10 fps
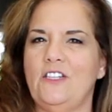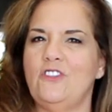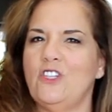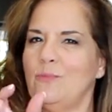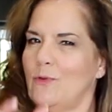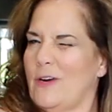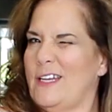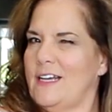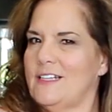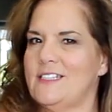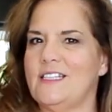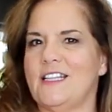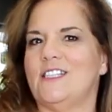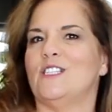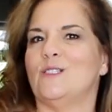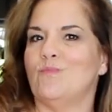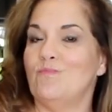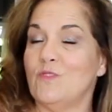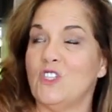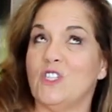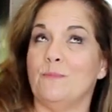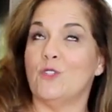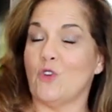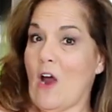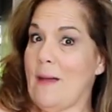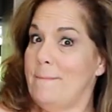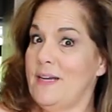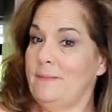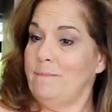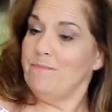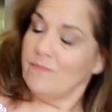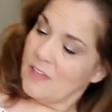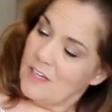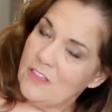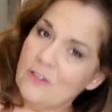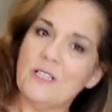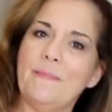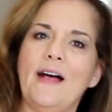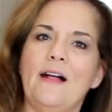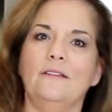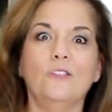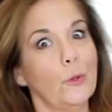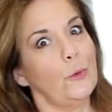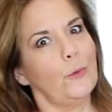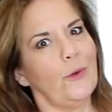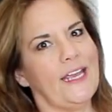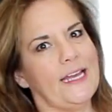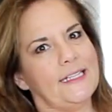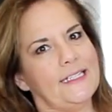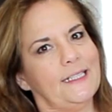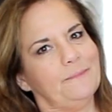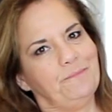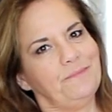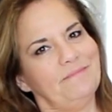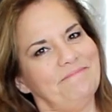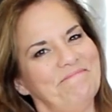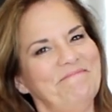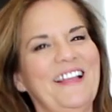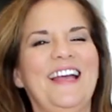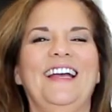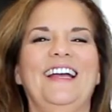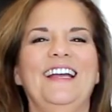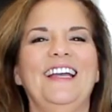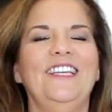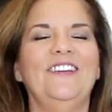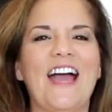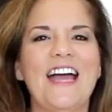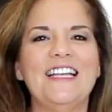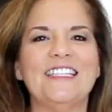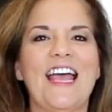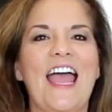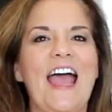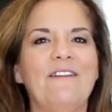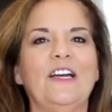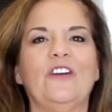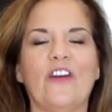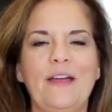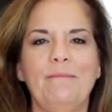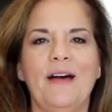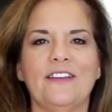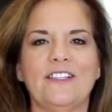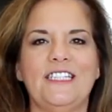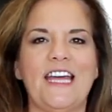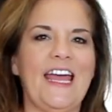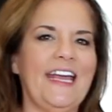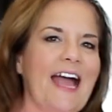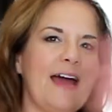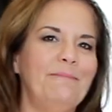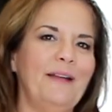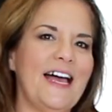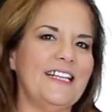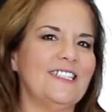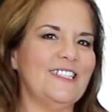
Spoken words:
YouTube, right next to the subscribe button, there's a bell. Ring it. You guys have a great Mother's Day. God bless.